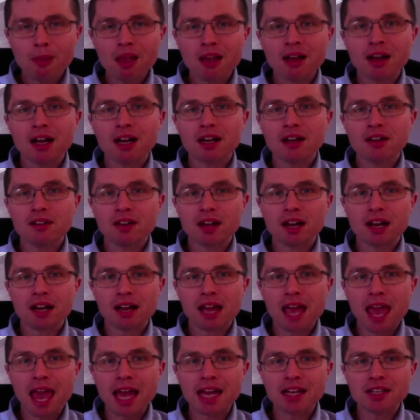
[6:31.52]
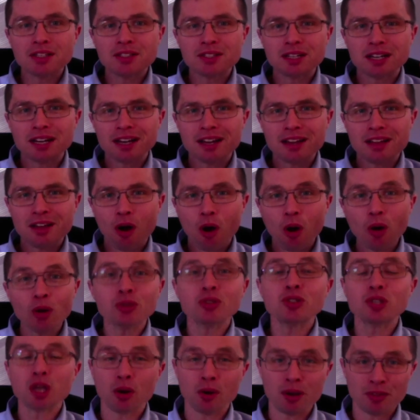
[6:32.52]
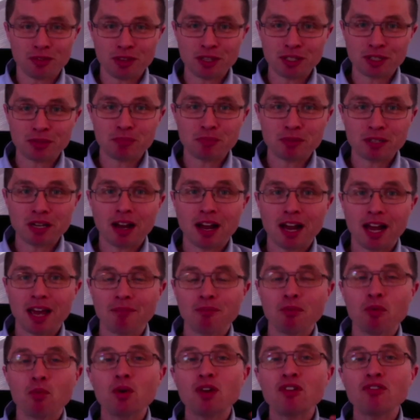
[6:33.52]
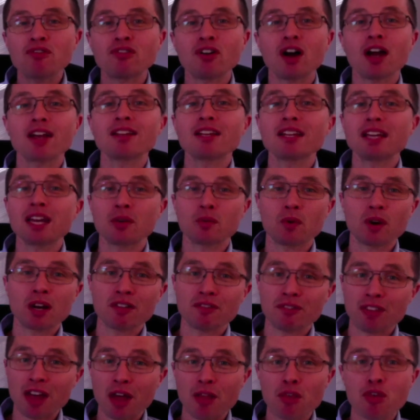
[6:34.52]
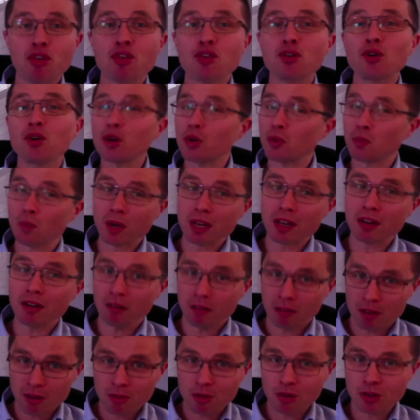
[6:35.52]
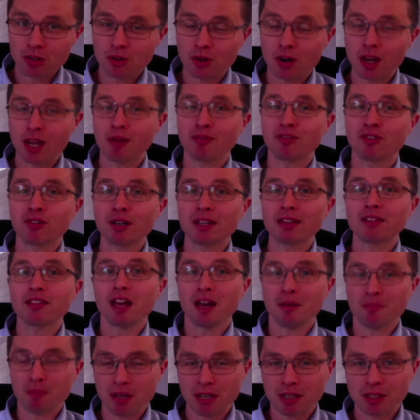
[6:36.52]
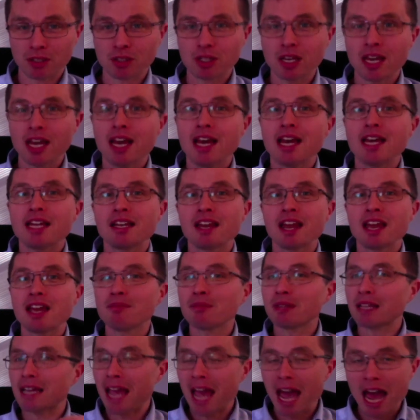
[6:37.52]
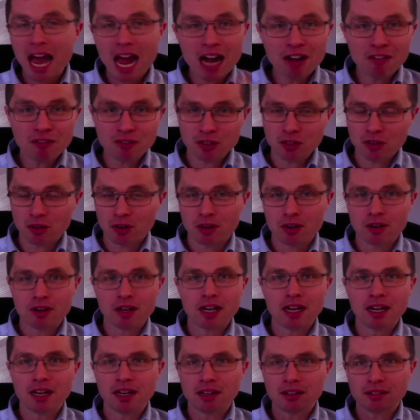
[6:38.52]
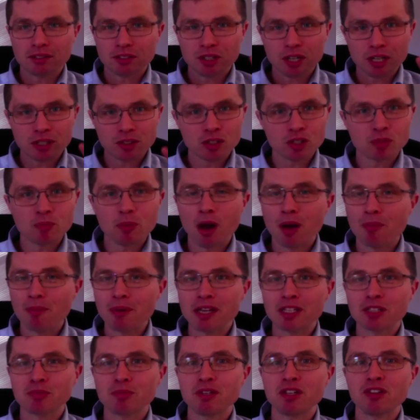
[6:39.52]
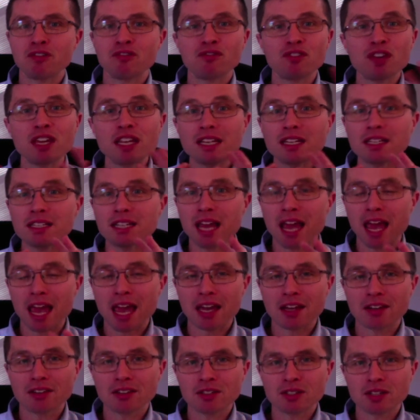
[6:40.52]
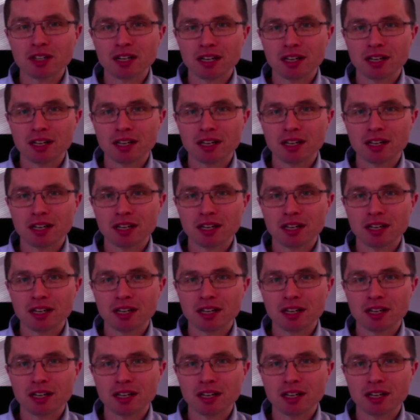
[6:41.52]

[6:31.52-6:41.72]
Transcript: And also at this time, we finally get rid of that third wheel in the triumvirate, Lepidus. Namely, after Sextus Pompey has been defeated and